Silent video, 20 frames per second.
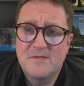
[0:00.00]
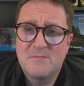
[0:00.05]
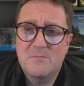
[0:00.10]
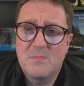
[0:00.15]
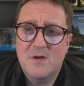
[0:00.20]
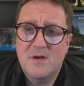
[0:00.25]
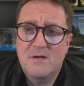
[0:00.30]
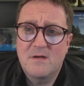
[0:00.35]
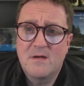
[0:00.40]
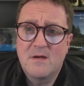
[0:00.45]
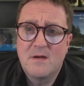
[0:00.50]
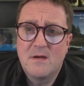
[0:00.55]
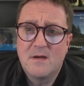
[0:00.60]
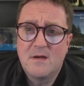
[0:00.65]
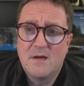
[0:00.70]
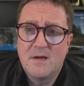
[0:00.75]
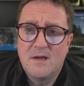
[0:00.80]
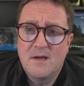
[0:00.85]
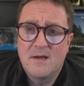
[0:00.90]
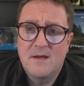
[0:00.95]
but
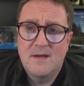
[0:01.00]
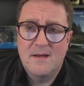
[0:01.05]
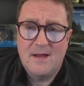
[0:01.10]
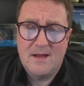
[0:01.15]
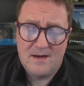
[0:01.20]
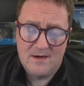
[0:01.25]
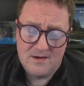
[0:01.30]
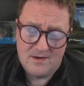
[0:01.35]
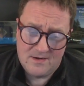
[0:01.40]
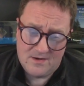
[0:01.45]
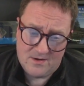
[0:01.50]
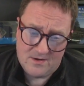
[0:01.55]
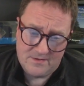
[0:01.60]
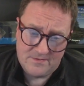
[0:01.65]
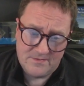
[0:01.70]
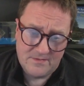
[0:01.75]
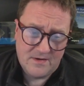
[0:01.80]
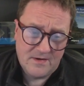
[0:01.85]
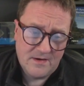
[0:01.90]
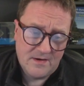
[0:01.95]
a
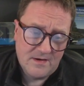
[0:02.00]
lot.